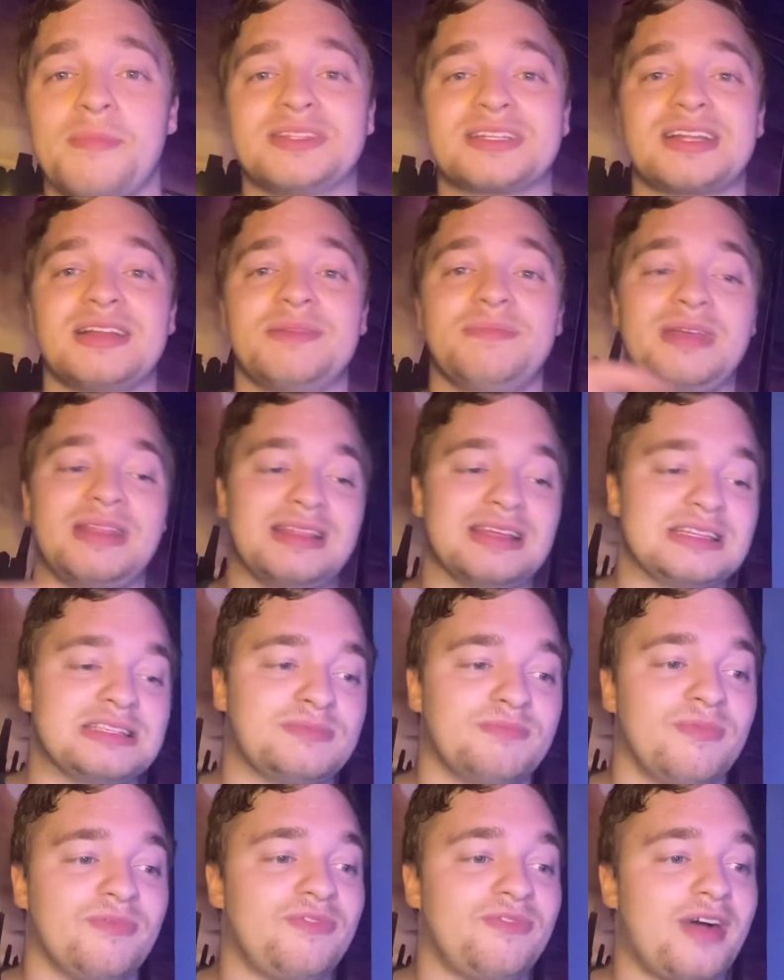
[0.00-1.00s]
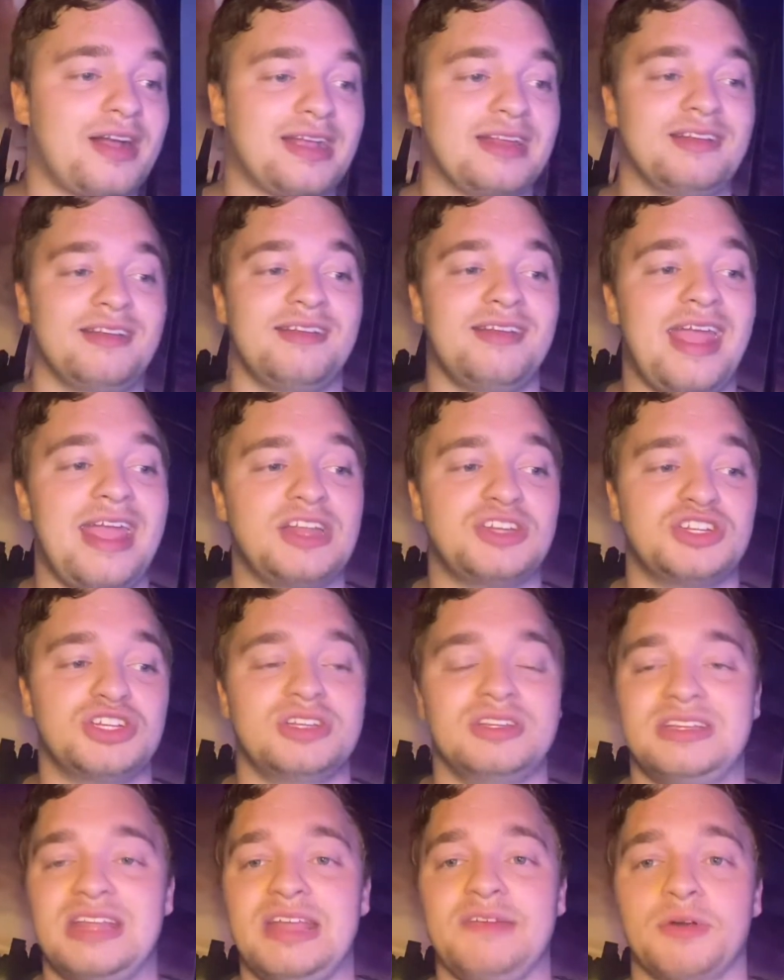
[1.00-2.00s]
It's gonna be this fucking
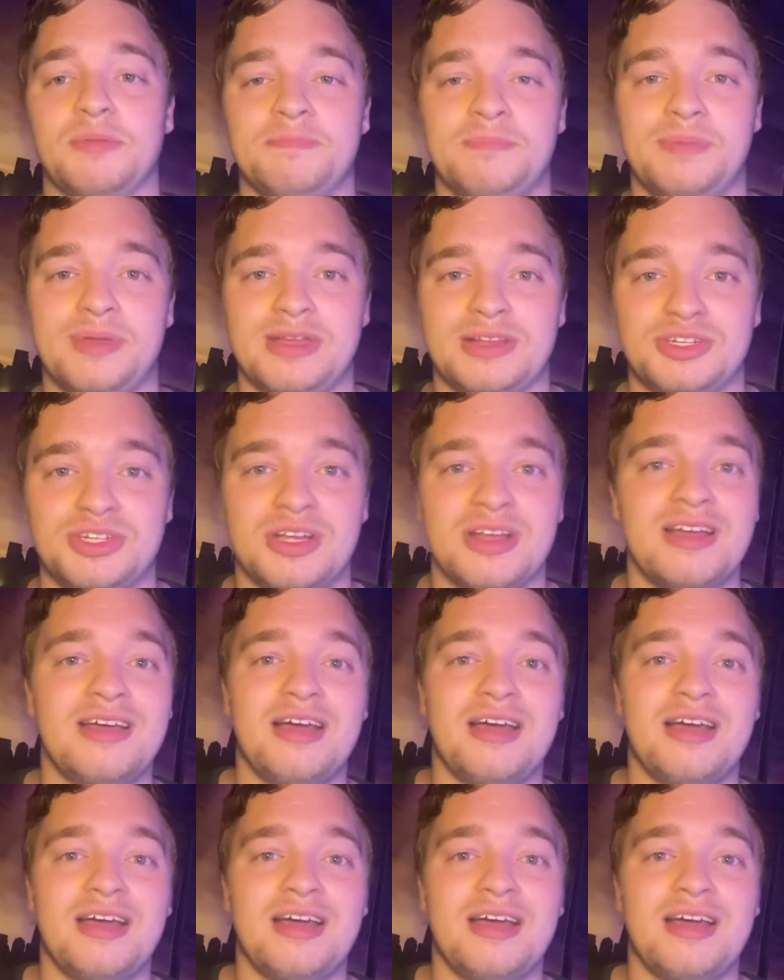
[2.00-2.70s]
Agent Deaver bitch.